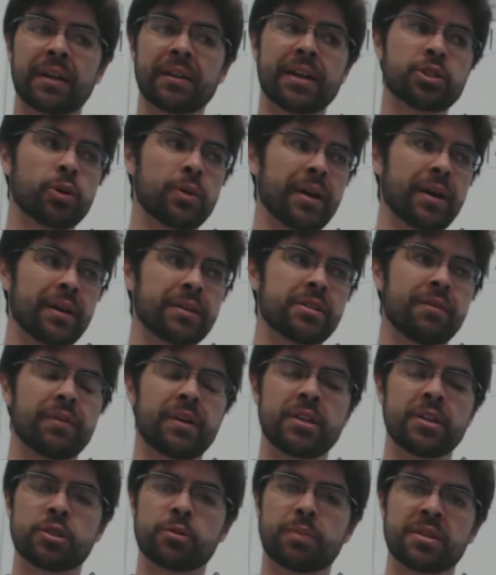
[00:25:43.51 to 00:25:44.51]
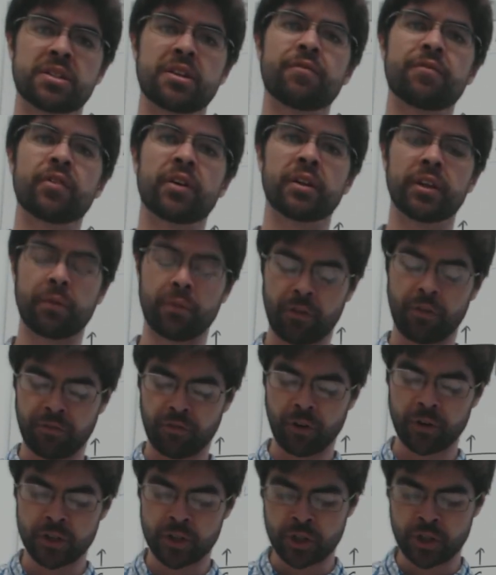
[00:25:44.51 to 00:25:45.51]
Electronegativity specifically
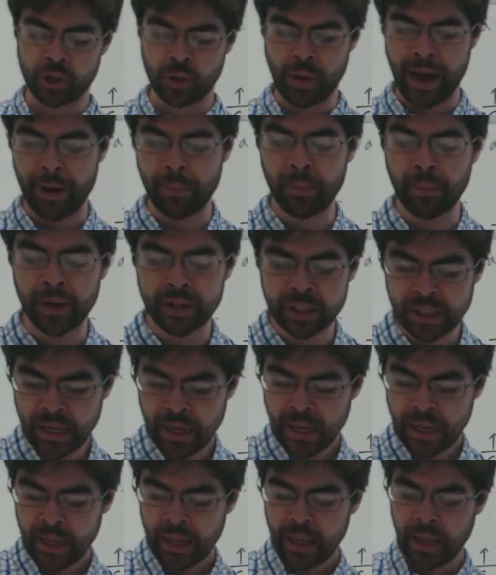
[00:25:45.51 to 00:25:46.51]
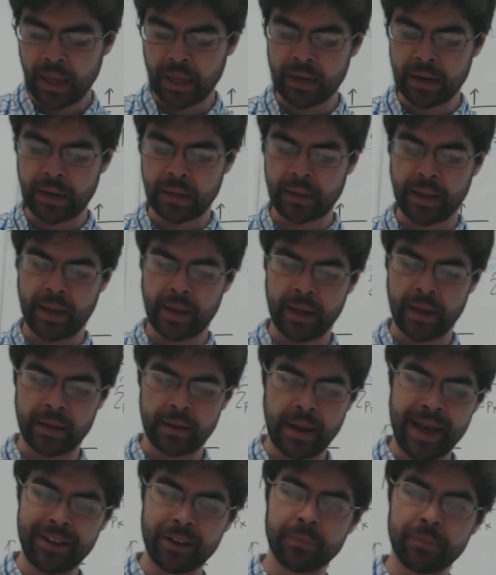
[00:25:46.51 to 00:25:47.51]
refers to how much an
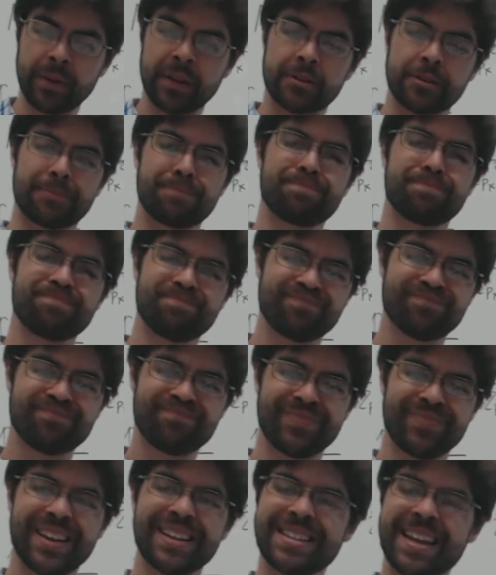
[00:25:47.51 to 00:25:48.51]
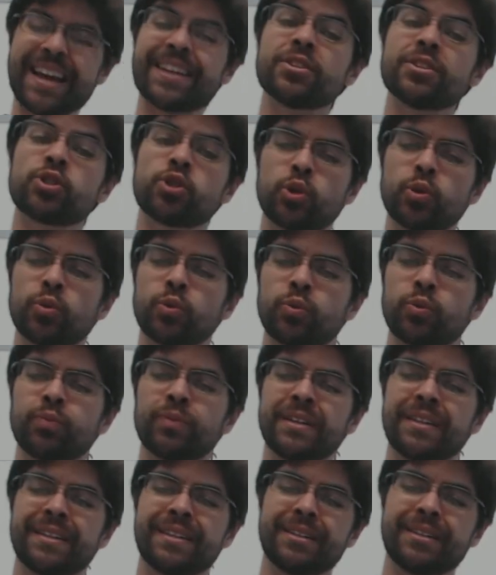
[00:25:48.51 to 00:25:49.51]
element tends
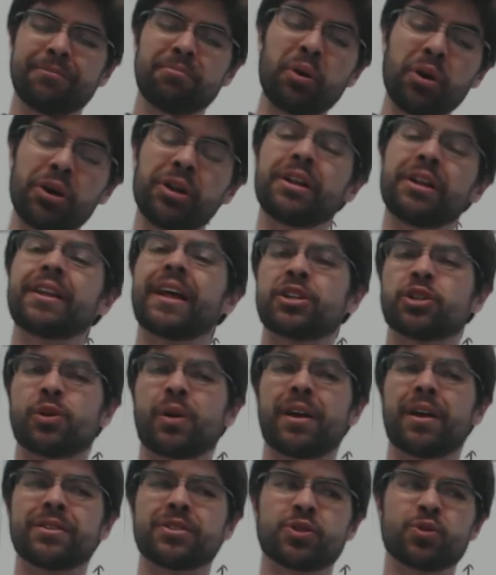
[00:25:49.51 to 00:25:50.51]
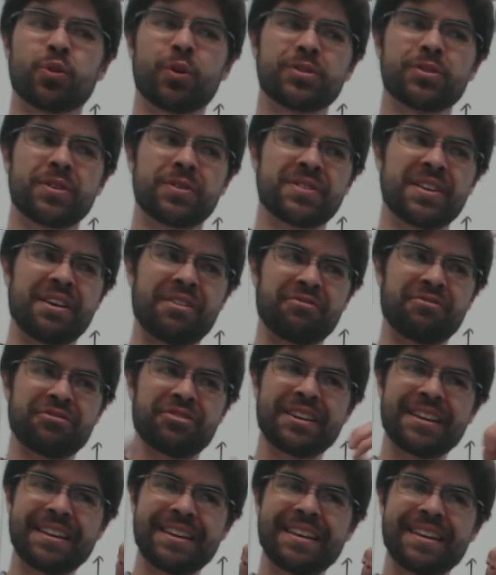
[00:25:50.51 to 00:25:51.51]
to pull electrons towards
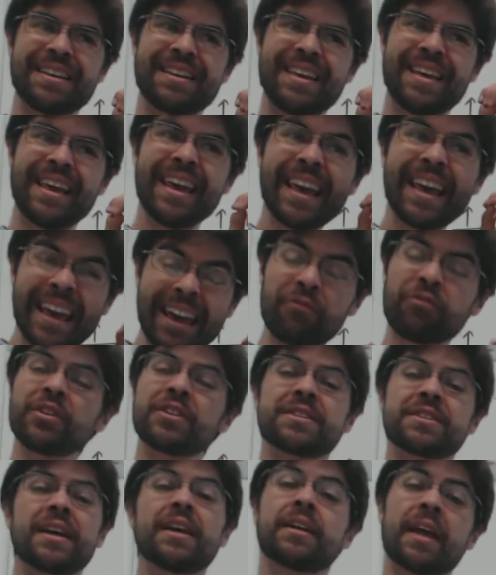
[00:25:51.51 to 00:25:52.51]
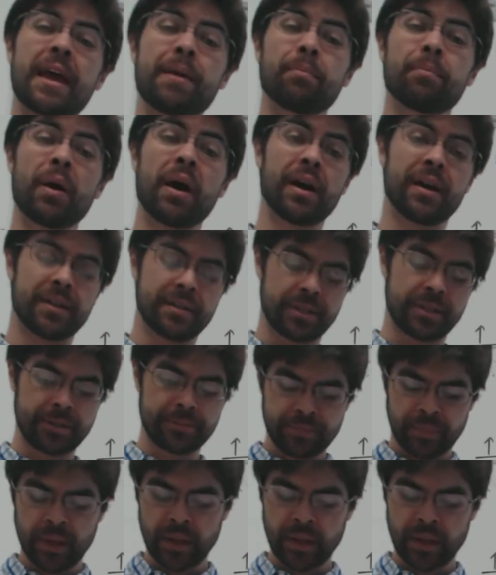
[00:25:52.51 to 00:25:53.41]
itself if it's in a bond.